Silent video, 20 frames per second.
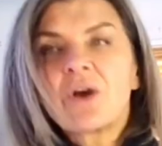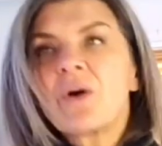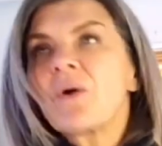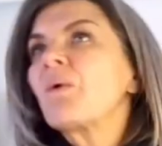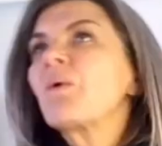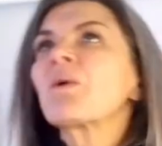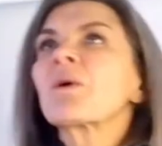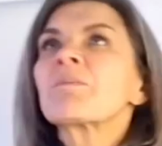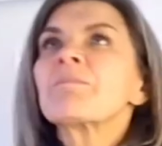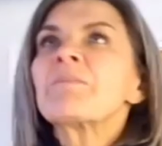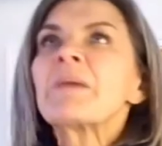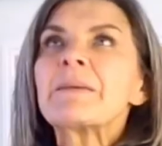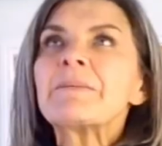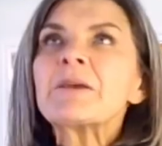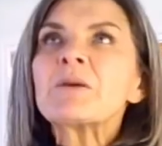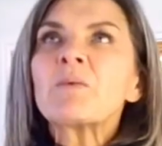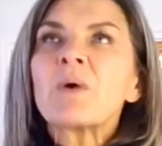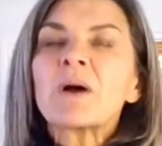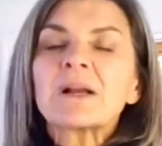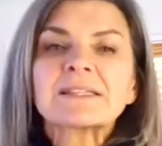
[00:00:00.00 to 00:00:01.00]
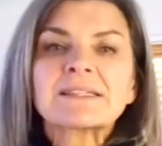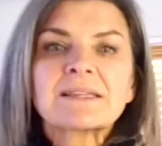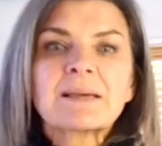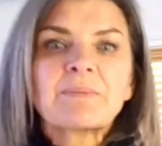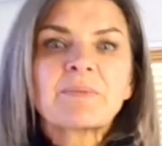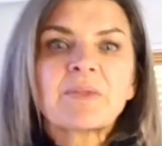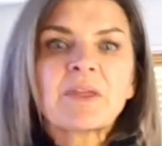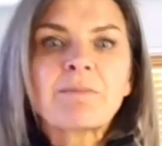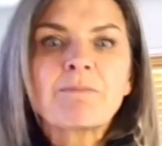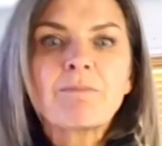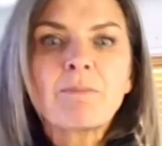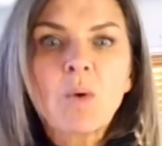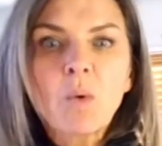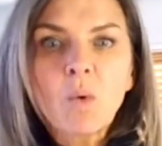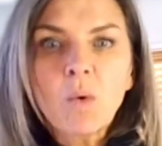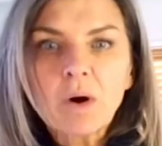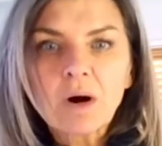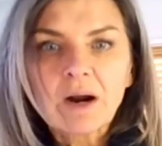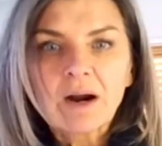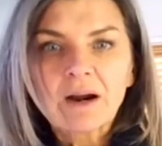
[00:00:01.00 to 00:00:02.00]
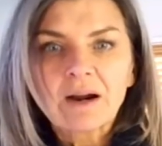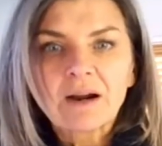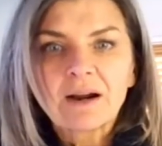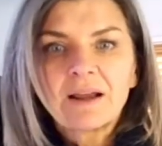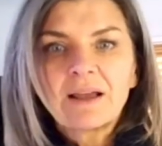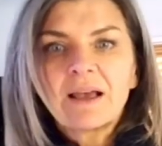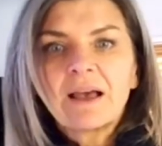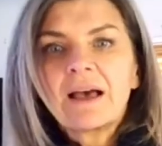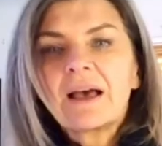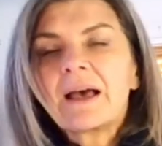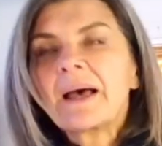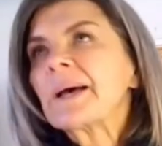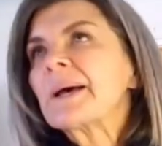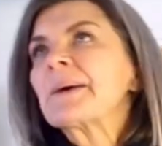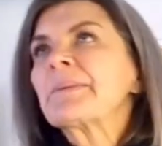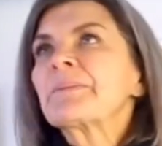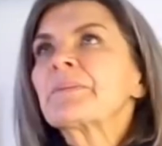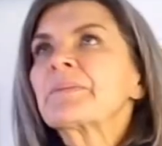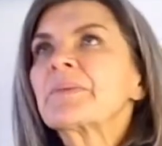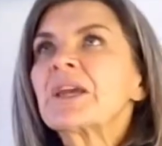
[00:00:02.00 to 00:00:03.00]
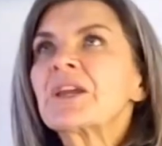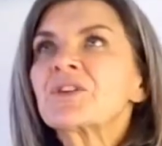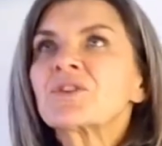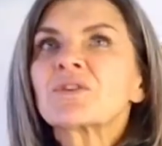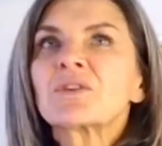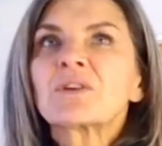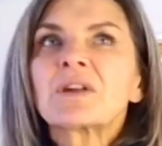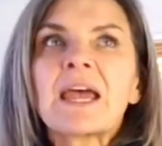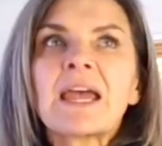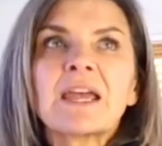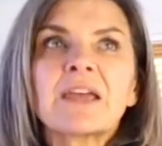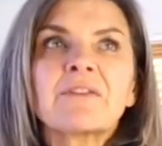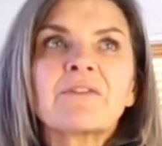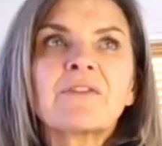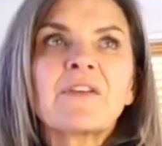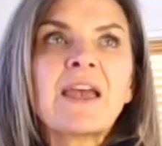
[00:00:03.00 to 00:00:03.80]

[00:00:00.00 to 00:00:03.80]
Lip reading: or maybe want something more in your life.